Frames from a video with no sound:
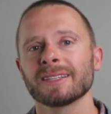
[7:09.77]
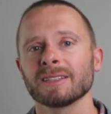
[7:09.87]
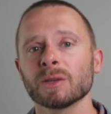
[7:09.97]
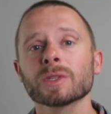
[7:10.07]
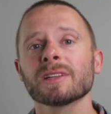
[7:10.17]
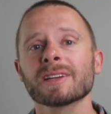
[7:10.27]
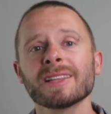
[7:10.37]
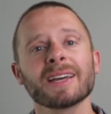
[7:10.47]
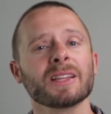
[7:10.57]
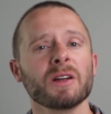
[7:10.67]
it was looking
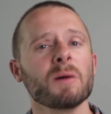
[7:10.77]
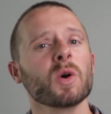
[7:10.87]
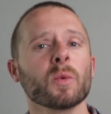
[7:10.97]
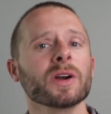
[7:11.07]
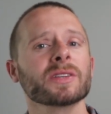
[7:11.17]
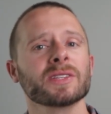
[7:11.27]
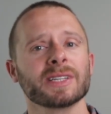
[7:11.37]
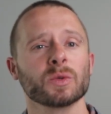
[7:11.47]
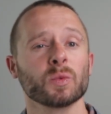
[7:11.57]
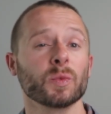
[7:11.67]
like a lot more work than
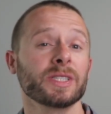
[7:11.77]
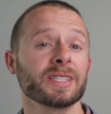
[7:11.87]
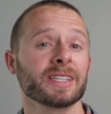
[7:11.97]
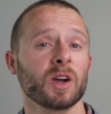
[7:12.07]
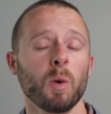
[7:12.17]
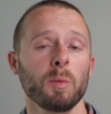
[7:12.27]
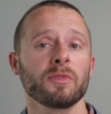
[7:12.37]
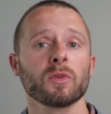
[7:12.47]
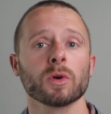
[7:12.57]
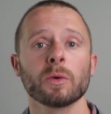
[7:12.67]
I'd originally hoped
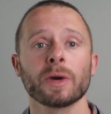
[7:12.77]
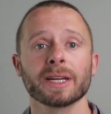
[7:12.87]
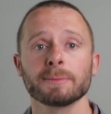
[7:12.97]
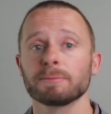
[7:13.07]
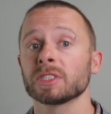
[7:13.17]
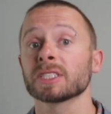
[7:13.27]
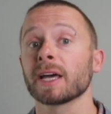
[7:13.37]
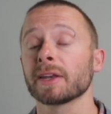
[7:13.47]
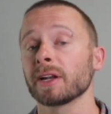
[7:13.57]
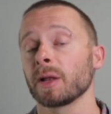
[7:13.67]
for when I
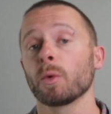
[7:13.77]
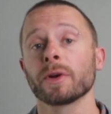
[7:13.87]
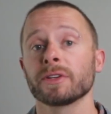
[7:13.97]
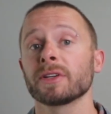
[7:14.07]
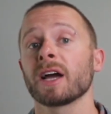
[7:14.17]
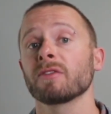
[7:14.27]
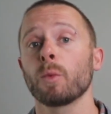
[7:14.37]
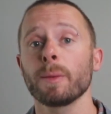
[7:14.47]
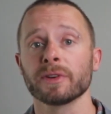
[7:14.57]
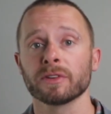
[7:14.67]
decided I wanted to have a
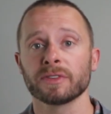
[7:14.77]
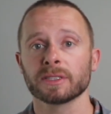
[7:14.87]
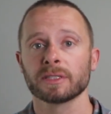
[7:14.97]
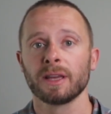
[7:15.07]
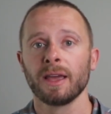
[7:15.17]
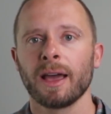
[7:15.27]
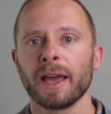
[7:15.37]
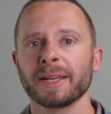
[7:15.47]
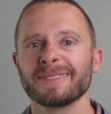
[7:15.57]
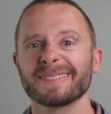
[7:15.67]
web interface.
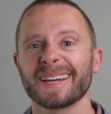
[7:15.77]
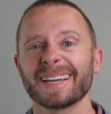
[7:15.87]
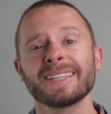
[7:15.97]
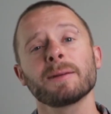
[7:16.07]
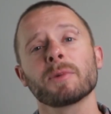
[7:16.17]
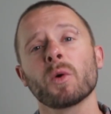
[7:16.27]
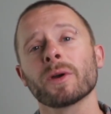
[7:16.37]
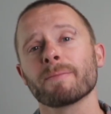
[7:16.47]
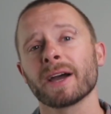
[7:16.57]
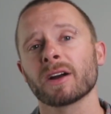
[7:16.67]
And I ended up
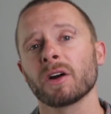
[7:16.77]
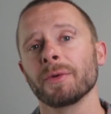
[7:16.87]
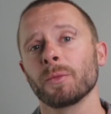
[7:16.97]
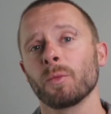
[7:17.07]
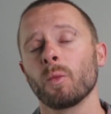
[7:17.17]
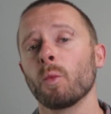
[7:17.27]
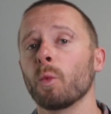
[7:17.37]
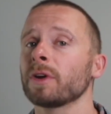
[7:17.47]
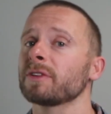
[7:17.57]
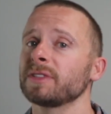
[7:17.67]
going back on
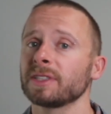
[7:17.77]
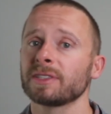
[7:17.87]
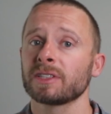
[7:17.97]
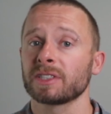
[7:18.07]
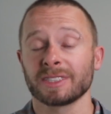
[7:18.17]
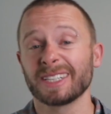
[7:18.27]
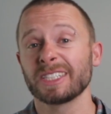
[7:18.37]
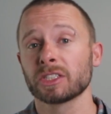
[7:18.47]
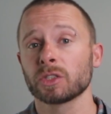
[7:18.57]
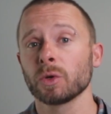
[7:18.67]
one of the decisions I
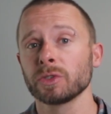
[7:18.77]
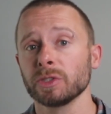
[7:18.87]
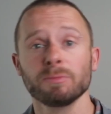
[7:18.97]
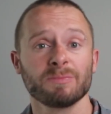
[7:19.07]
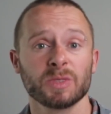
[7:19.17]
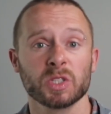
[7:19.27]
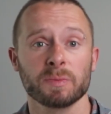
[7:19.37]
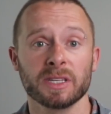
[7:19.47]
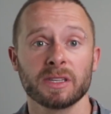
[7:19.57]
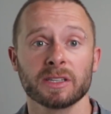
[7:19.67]
just told you to
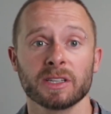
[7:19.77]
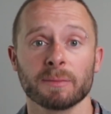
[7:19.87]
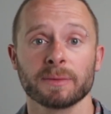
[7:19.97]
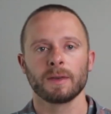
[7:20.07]
speed things up.